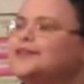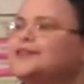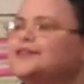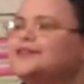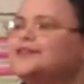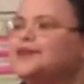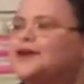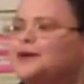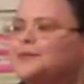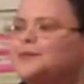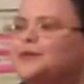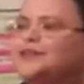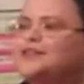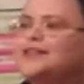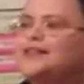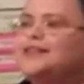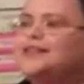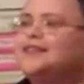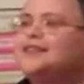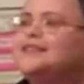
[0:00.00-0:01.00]
so I
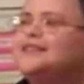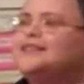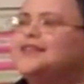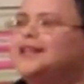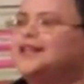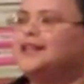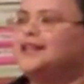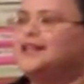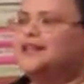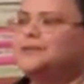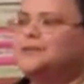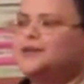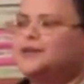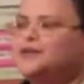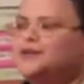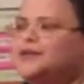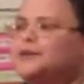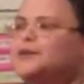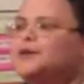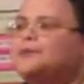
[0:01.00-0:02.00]
moved to D.C., then
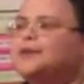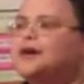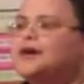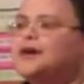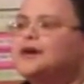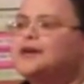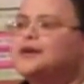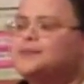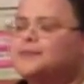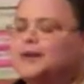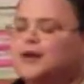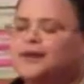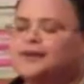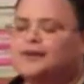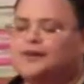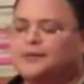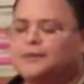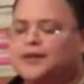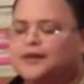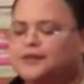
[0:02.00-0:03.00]
moved in with my Aunt
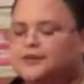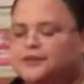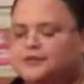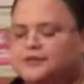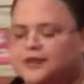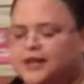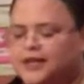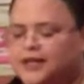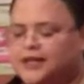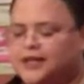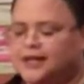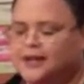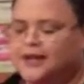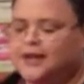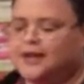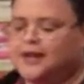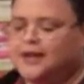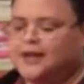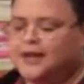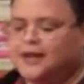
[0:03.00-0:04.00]
Margaret, my Uncle Freddie,
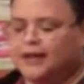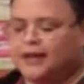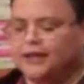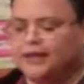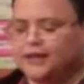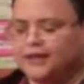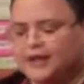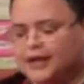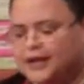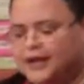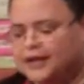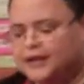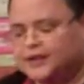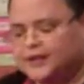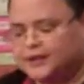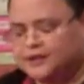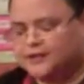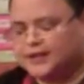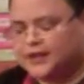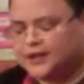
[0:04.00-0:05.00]
and
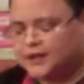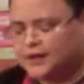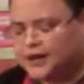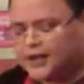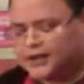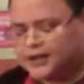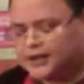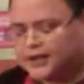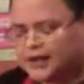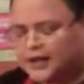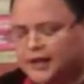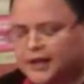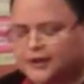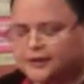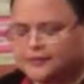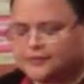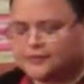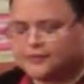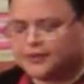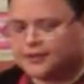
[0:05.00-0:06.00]
lived there on and
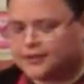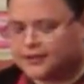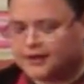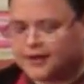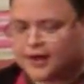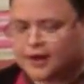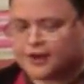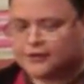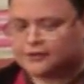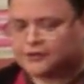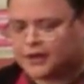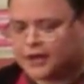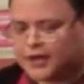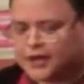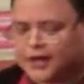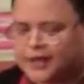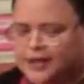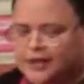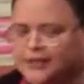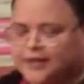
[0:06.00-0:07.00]
off and
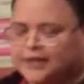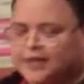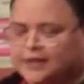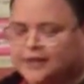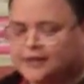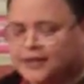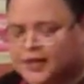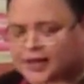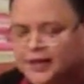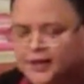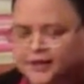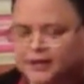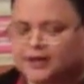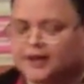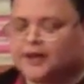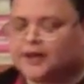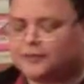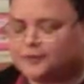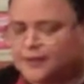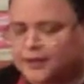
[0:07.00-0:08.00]
on. And I say on and
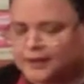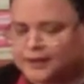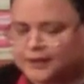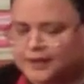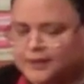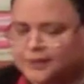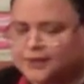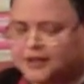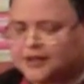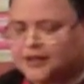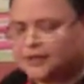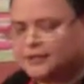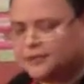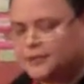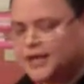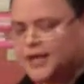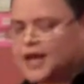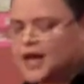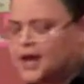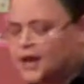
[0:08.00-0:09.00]
off because they would kick
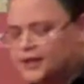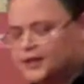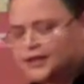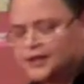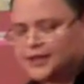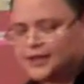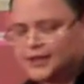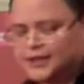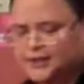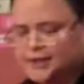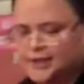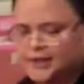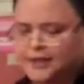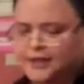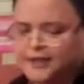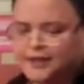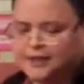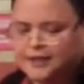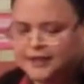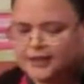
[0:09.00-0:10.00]
me out and then
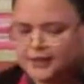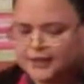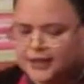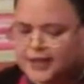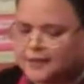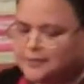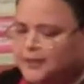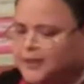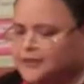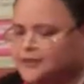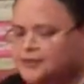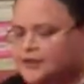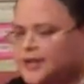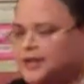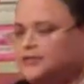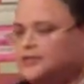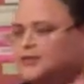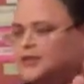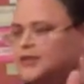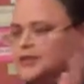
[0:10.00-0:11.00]
let my
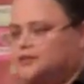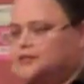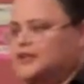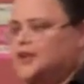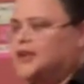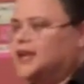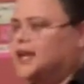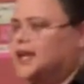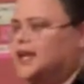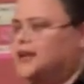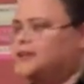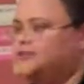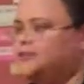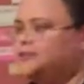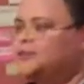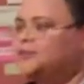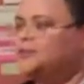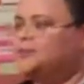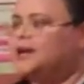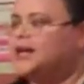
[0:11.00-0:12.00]
trifling drunk ass
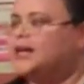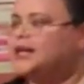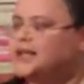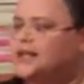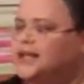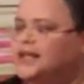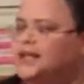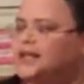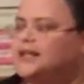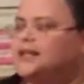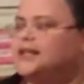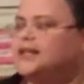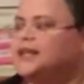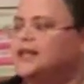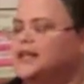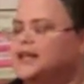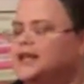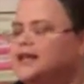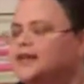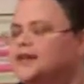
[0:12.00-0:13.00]
move back in,
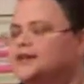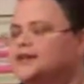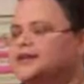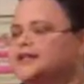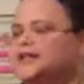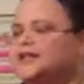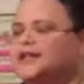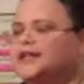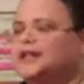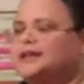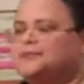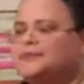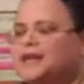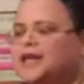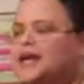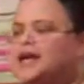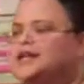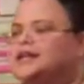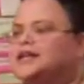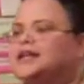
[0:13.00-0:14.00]
you know, and then kick
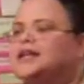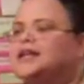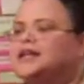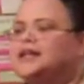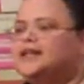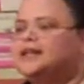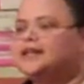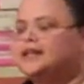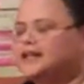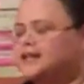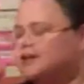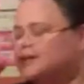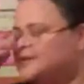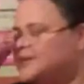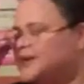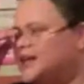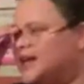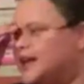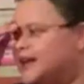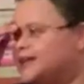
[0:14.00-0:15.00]
me out again and
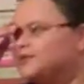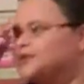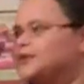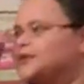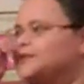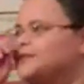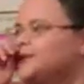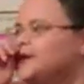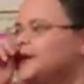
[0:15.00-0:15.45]
what have you.